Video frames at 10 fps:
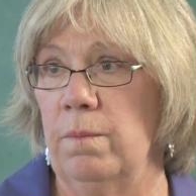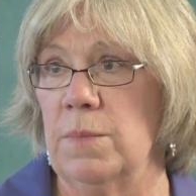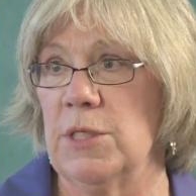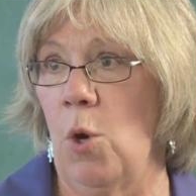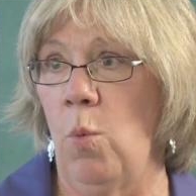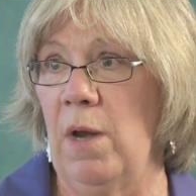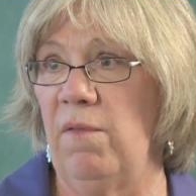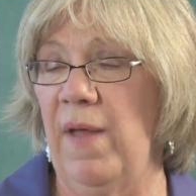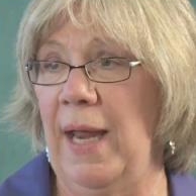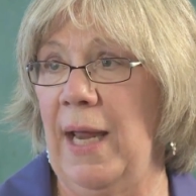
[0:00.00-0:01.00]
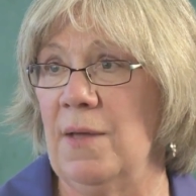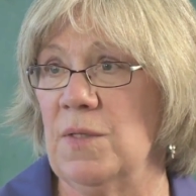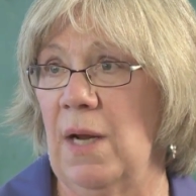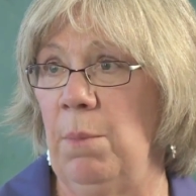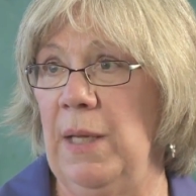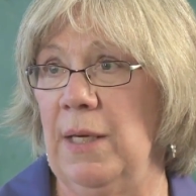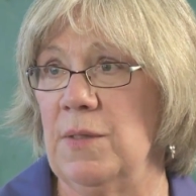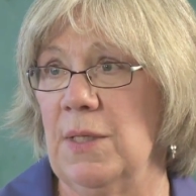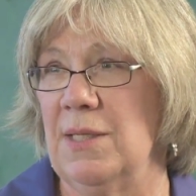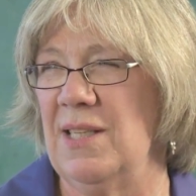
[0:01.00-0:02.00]
so what if Hank has diabetes?
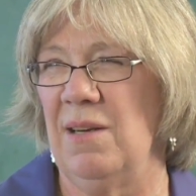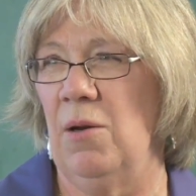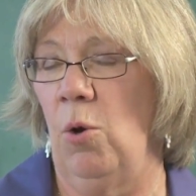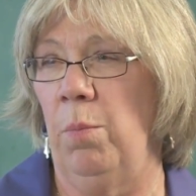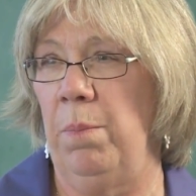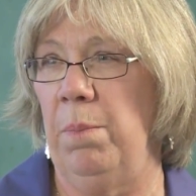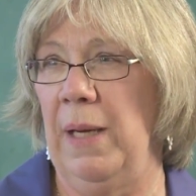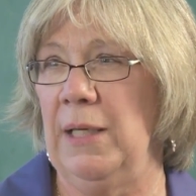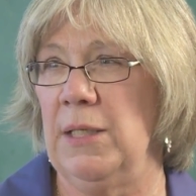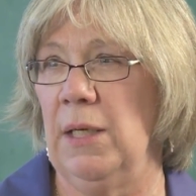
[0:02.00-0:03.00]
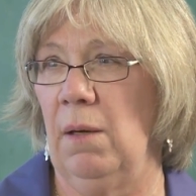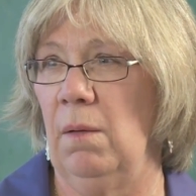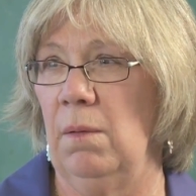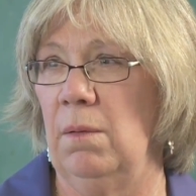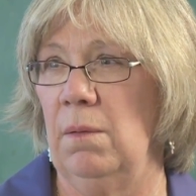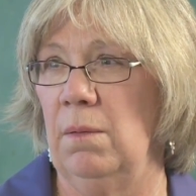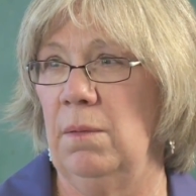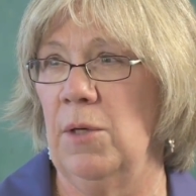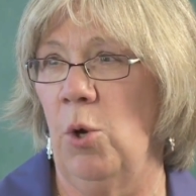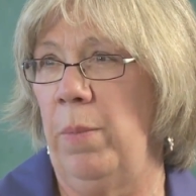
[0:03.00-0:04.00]
It's no big deal.
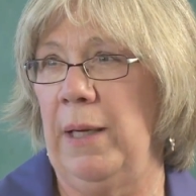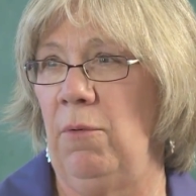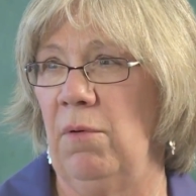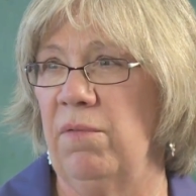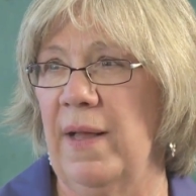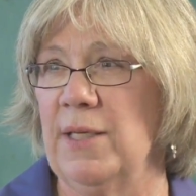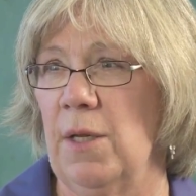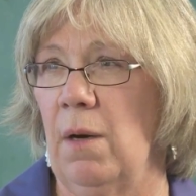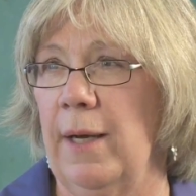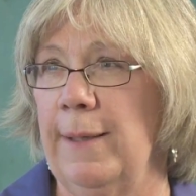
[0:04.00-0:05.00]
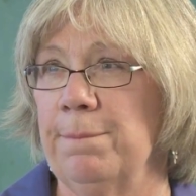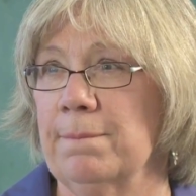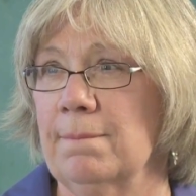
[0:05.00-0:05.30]
Nobody reflected on it.